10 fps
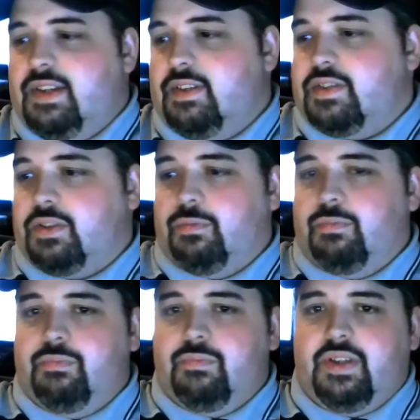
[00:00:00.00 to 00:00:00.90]
So
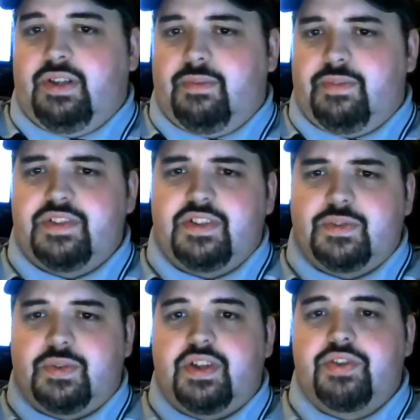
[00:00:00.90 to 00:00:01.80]
there's
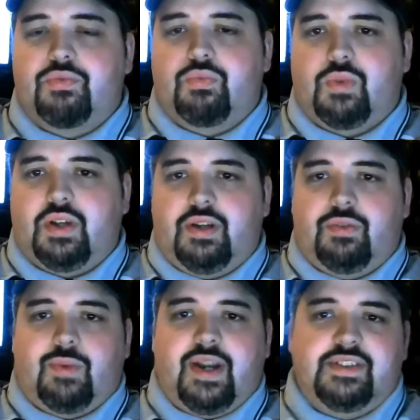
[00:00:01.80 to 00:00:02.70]
also another
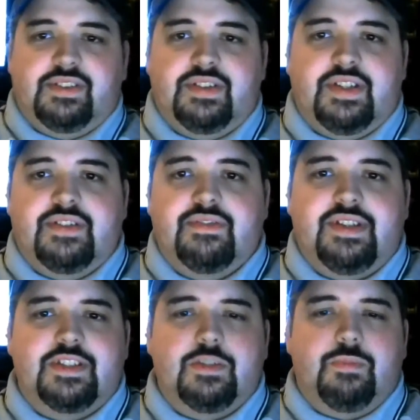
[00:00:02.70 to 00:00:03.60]
Radler that
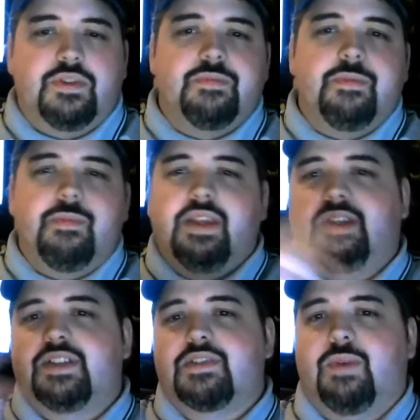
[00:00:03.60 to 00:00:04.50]
is supposed to be
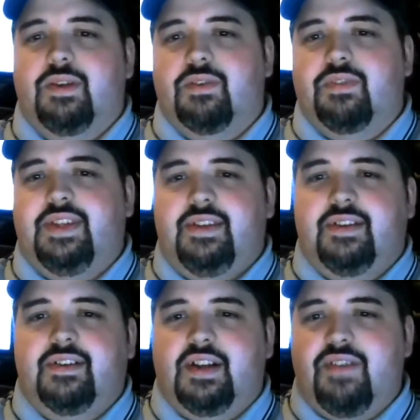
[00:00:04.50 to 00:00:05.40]
making its way over
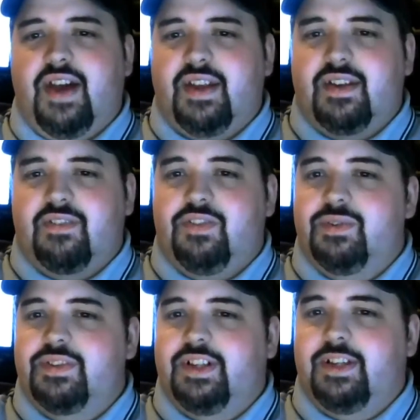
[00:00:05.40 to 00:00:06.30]
here. I've had it a few
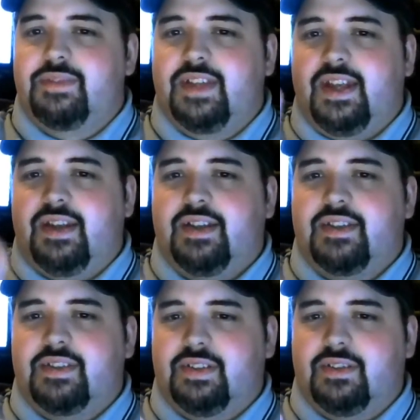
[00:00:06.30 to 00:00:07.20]
times. I had it at
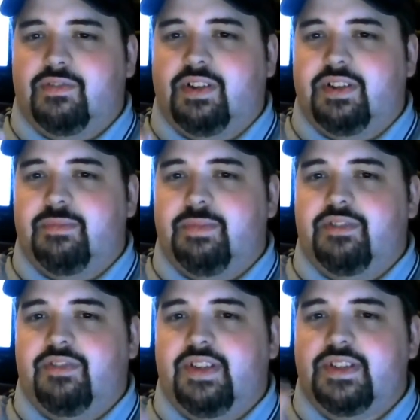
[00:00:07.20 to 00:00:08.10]
the Fredericton Beer
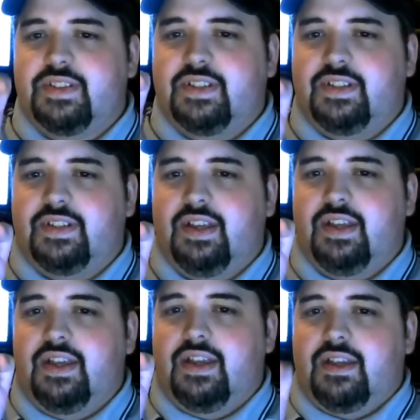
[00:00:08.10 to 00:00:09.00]
Fest, and then
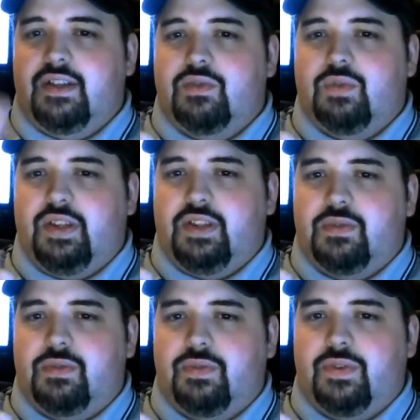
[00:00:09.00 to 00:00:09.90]

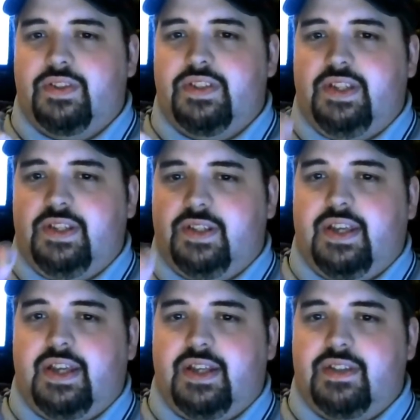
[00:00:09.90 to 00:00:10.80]
2013, and I
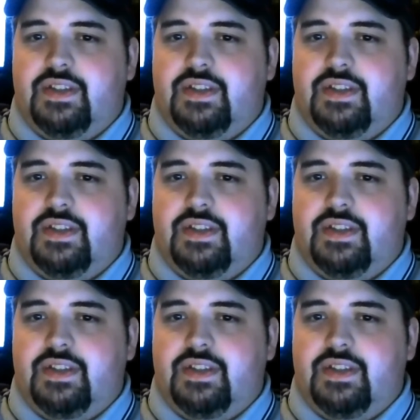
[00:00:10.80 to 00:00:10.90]
had it